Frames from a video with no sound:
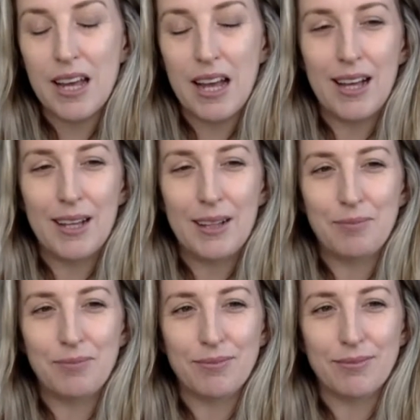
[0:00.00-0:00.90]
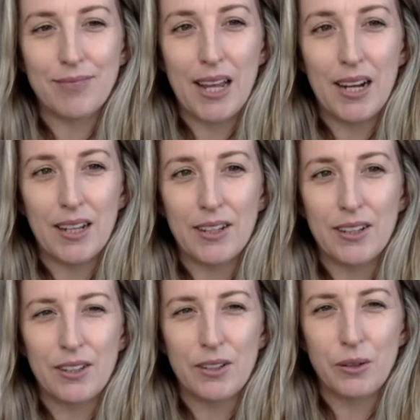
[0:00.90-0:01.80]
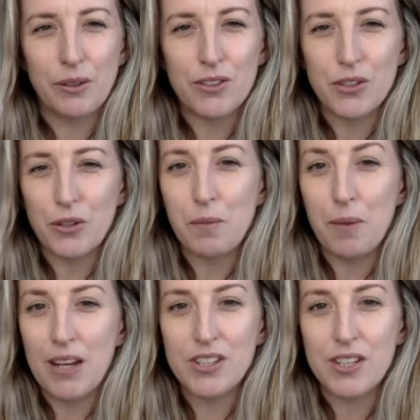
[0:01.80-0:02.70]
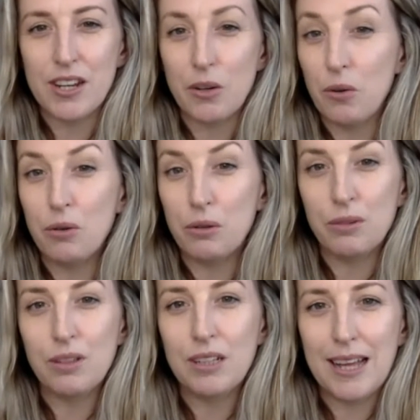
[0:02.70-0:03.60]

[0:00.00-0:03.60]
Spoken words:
and I couldn't do much at all.